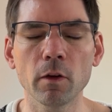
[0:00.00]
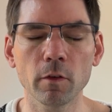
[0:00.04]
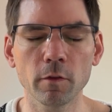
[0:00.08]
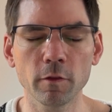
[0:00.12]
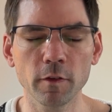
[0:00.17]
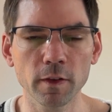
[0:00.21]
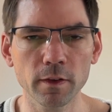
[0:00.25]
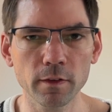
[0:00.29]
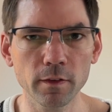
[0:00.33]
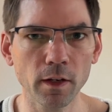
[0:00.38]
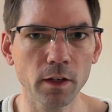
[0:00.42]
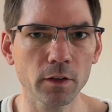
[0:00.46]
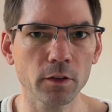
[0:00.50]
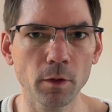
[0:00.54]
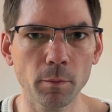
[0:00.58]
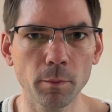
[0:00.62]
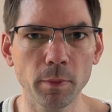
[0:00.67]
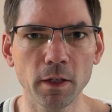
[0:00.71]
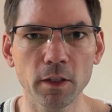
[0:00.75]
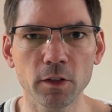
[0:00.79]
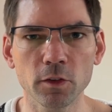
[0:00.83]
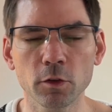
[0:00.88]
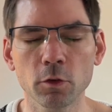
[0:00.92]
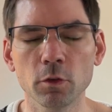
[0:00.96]
A fantastic
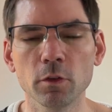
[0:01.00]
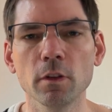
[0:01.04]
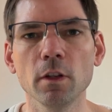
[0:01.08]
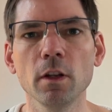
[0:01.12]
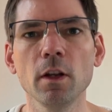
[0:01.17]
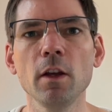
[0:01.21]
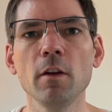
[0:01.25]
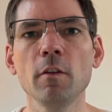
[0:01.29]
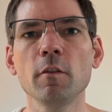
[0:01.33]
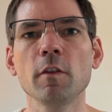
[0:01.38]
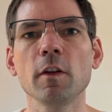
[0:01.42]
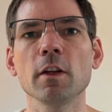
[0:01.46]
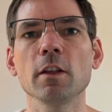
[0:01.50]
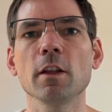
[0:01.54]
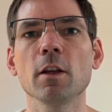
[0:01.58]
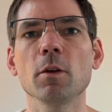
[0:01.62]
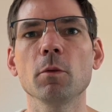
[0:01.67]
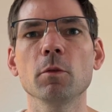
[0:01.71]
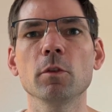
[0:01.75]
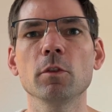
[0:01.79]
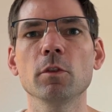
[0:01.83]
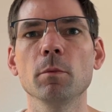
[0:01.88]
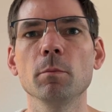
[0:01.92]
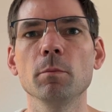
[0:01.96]
place to go and find
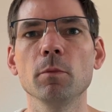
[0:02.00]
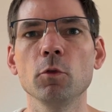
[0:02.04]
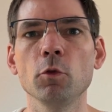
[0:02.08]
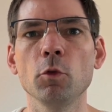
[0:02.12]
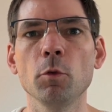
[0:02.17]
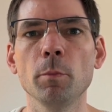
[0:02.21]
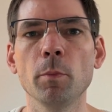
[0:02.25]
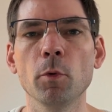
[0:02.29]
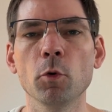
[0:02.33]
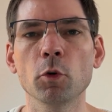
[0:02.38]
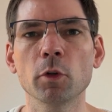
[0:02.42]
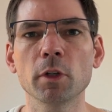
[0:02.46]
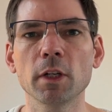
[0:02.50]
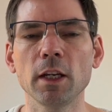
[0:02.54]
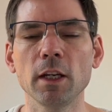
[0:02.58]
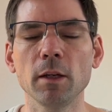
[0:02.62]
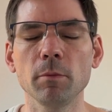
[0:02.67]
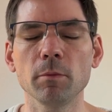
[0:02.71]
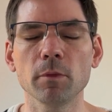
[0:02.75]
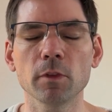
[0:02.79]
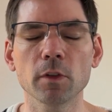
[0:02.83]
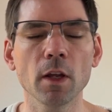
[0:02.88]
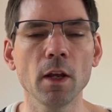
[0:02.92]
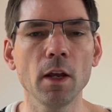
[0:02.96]
out some new board
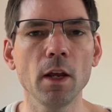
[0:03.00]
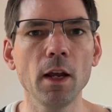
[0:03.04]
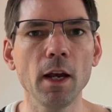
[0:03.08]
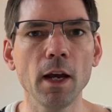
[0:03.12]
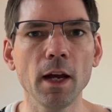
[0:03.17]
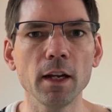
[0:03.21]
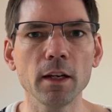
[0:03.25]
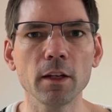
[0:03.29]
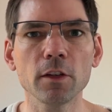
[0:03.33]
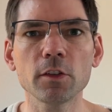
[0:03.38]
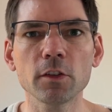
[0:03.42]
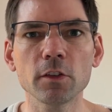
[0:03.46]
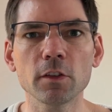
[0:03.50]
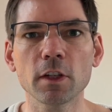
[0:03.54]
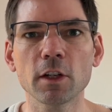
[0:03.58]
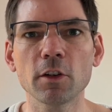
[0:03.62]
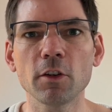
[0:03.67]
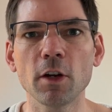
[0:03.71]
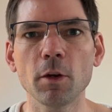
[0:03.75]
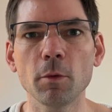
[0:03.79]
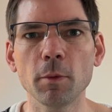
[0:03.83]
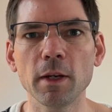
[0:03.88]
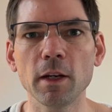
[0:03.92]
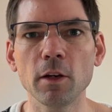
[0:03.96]
games. And this is a
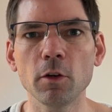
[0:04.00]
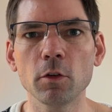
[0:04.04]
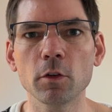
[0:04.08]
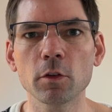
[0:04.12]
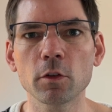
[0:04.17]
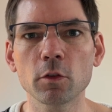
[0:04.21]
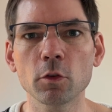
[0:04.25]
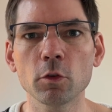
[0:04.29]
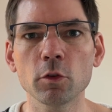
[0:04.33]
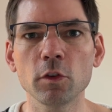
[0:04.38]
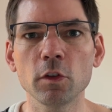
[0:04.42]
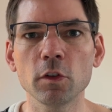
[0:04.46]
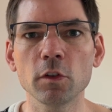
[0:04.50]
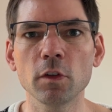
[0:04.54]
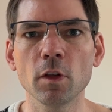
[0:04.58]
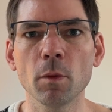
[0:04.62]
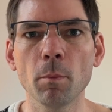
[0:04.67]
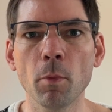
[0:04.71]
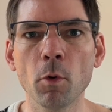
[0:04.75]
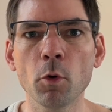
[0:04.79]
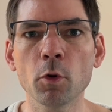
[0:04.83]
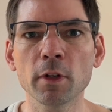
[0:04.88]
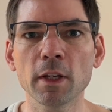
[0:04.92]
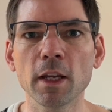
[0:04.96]
great way also using the
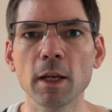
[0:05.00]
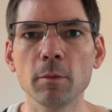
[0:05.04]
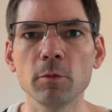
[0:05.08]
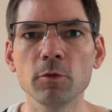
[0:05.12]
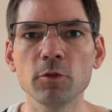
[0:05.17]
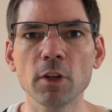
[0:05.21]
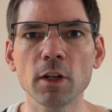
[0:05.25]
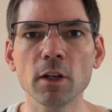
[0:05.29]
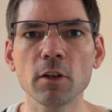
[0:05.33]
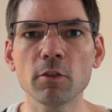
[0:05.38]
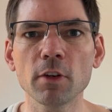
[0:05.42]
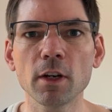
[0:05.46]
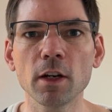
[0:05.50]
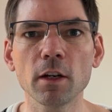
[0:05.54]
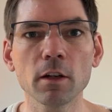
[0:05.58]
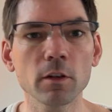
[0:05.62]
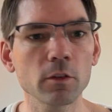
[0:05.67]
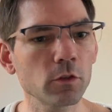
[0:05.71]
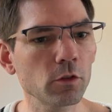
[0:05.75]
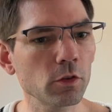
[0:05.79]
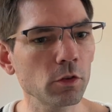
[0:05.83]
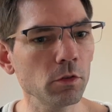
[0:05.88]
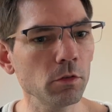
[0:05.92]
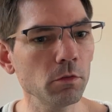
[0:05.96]
Board Game
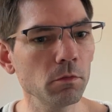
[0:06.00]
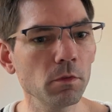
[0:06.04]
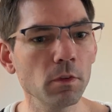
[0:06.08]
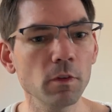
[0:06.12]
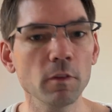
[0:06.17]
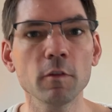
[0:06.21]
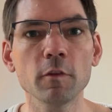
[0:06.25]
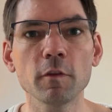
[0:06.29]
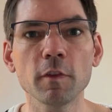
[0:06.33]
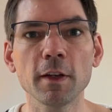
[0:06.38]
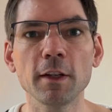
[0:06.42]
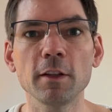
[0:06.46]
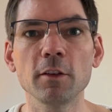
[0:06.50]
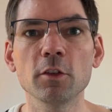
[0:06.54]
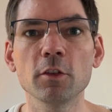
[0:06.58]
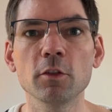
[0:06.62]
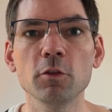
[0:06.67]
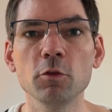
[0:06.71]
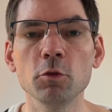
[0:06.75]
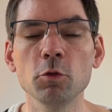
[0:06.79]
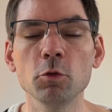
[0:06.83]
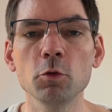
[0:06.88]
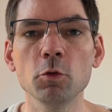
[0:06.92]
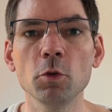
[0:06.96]
generator to find
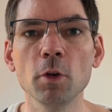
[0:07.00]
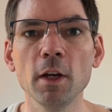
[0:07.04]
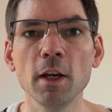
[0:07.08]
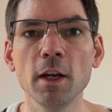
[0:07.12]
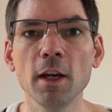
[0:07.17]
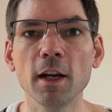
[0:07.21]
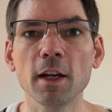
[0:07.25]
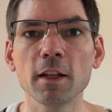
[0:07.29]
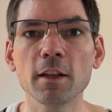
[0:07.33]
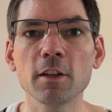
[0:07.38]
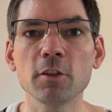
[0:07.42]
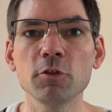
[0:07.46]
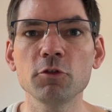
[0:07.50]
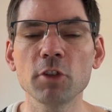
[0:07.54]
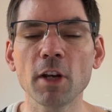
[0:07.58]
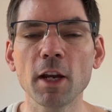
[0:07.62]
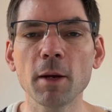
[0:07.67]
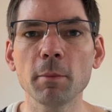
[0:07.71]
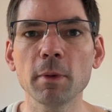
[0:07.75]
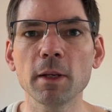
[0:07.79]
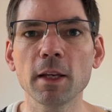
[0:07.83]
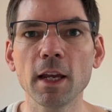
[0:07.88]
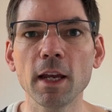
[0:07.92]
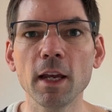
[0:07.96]
new hidden
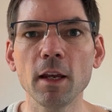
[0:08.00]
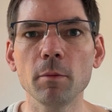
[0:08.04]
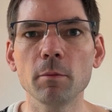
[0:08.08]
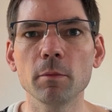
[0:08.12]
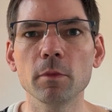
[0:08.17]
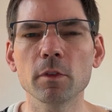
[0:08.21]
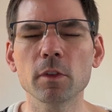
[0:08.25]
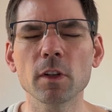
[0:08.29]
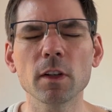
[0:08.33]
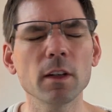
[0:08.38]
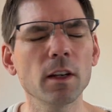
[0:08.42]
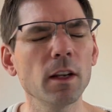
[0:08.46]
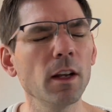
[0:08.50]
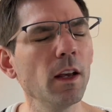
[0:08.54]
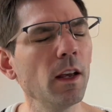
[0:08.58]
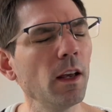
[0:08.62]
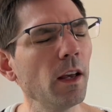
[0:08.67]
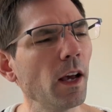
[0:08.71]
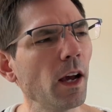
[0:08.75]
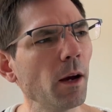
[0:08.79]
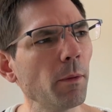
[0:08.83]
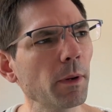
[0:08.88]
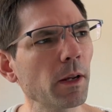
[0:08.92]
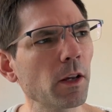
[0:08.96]
gem games. And
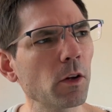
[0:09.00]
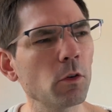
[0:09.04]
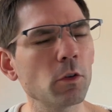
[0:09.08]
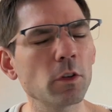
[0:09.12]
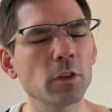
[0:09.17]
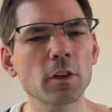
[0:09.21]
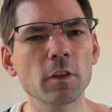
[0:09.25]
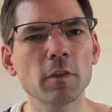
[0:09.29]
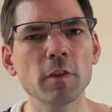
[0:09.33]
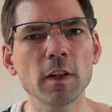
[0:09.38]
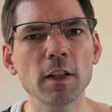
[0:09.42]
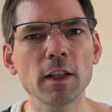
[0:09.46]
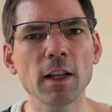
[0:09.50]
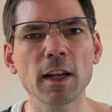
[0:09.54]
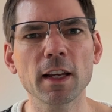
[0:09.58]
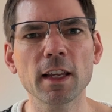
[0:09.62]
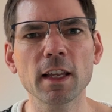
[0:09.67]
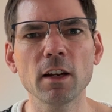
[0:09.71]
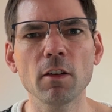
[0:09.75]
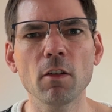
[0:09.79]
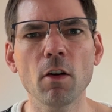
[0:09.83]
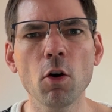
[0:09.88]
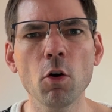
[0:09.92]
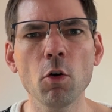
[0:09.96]
our goal is to find that
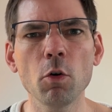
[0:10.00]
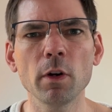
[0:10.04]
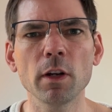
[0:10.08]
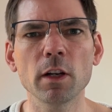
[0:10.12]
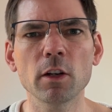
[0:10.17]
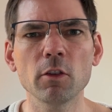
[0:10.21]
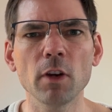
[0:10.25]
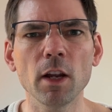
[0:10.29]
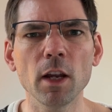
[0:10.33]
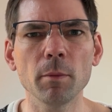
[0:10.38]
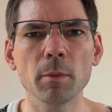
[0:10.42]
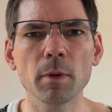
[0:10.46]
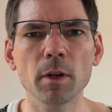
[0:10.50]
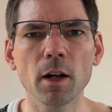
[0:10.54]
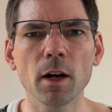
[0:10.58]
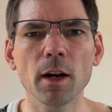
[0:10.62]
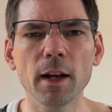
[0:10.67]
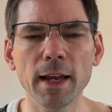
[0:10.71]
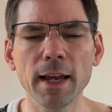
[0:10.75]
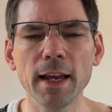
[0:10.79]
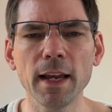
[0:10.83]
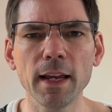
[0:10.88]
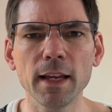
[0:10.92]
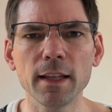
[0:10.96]
kind of holy grail of that
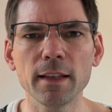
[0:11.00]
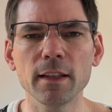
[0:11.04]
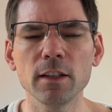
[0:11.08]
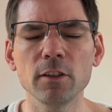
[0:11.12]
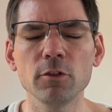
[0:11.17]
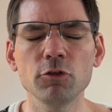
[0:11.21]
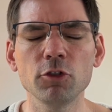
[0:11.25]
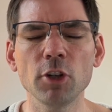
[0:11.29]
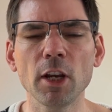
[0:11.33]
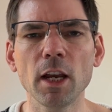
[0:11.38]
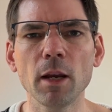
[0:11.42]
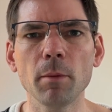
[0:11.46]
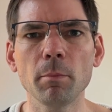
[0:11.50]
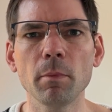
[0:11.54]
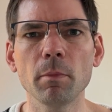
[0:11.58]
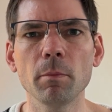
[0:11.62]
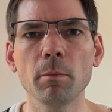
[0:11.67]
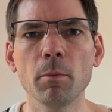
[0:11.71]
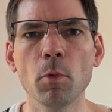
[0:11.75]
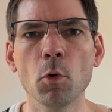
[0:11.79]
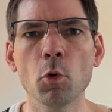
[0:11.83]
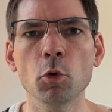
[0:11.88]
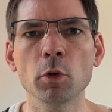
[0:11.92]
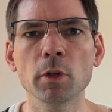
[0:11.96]
hidden gem
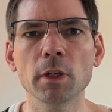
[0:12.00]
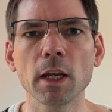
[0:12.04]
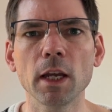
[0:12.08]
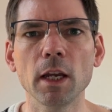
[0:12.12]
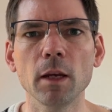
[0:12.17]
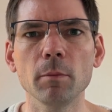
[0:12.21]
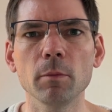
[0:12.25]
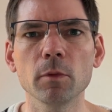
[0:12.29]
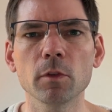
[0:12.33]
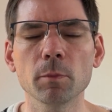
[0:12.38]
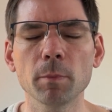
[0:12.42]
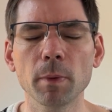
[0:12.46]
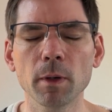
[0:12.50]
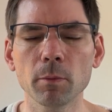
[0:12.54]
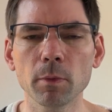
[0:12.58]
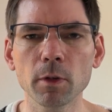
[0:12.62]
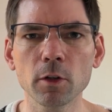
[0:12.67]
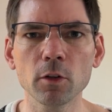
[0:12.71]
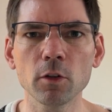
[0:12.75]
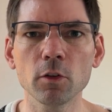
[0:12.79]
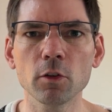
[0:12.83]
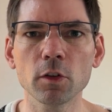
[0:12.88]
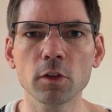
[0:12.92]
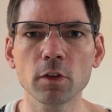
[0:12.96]
board games. But we're
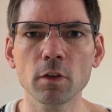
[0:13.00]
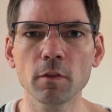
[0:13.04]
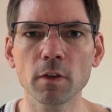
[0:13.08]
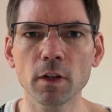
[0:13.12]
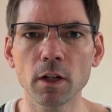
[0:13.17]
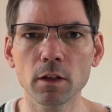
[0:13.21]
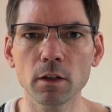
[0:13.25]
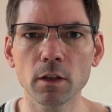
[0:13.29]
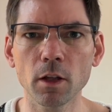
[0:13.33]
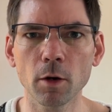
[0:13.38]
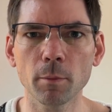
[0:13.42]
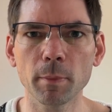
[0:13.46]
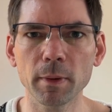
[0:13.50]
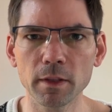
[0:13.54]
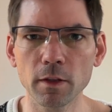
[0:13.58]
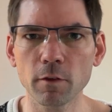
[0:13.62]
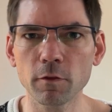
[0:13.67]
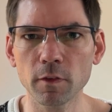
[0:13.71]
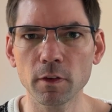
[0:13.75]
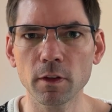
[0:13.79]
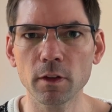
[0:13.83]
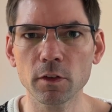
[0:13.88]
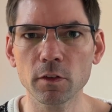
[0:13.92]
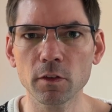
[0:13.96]
going to do something a little bit
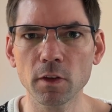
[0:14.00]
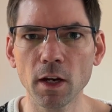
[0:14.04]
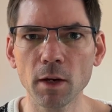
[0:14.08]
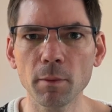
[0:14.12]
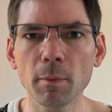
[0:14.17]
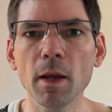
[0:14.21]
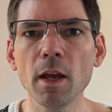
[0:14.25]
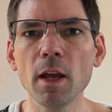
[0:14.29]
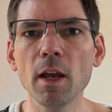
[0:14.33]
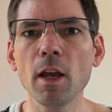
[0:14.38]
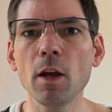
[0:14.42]
different this time.